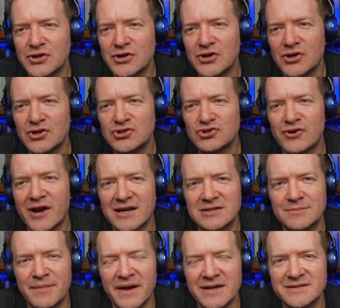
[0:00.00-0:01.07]
tract
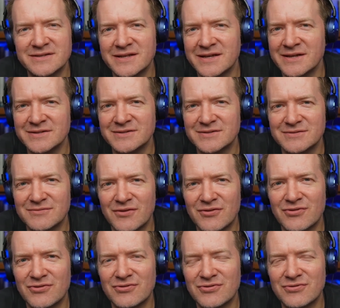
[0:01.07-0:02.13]
based. His
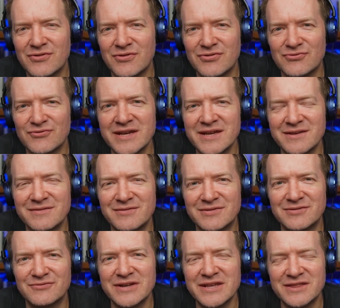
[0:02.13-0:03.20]
three
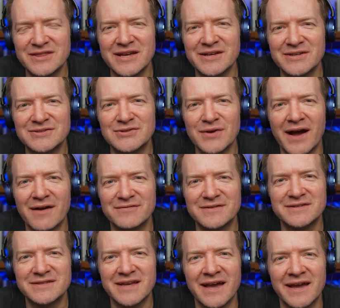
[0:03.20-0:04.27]
things you have to
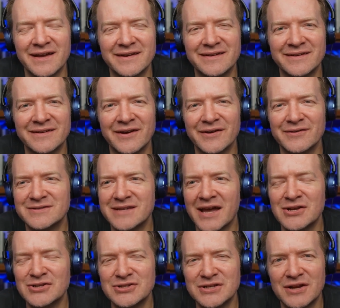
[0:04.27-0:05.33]
say, to
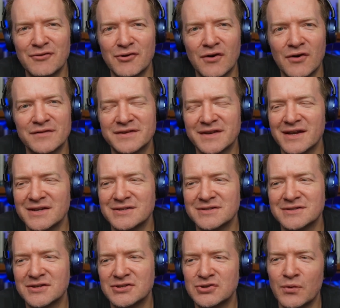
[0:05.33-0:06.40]
engineer a conversation in
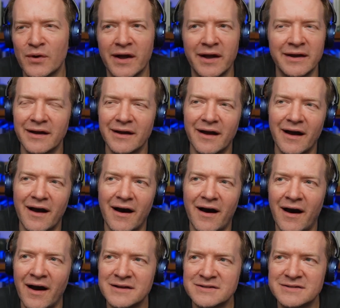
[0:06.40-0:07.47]
such a way.
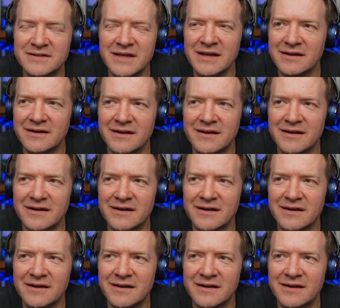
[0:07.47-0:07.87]
I just think,